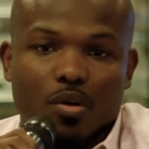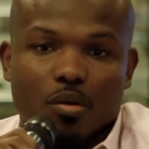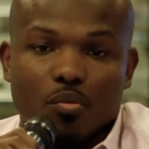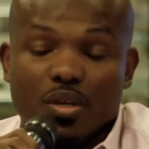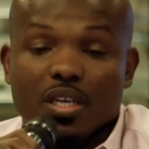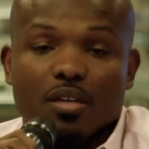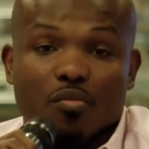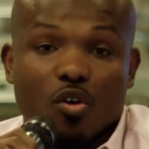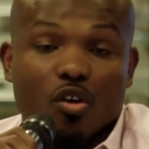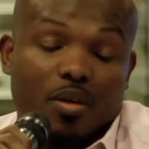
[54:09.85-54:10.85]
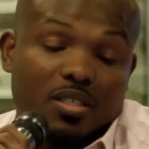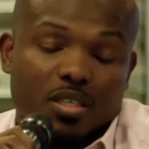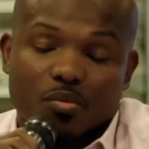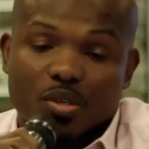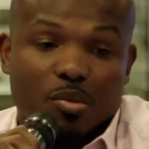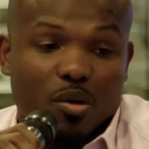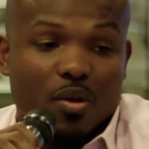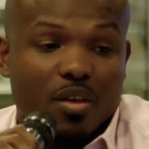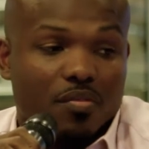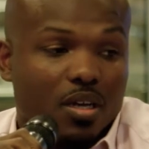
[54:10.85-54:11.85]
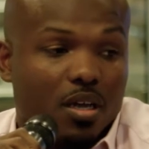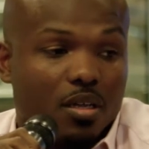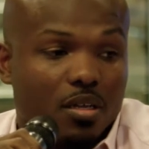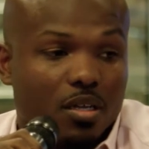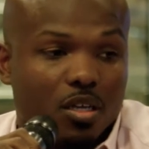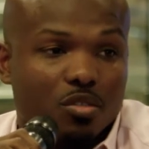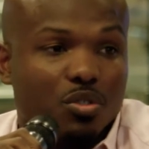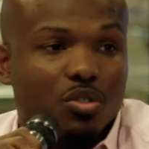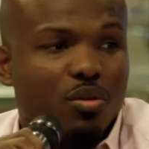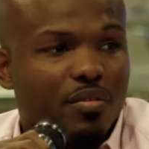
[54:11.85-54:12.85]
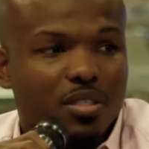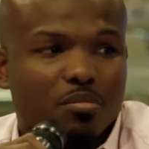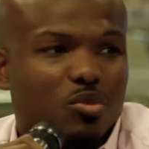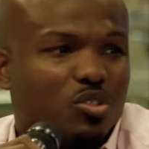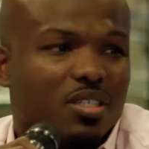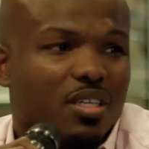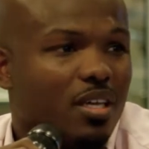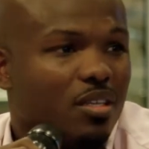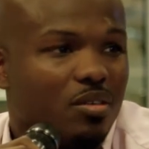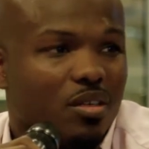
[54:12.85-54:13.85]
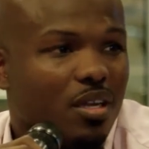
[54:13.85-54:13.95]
uh, we get involved, I say we, my wife and I, because we do everything mostly together.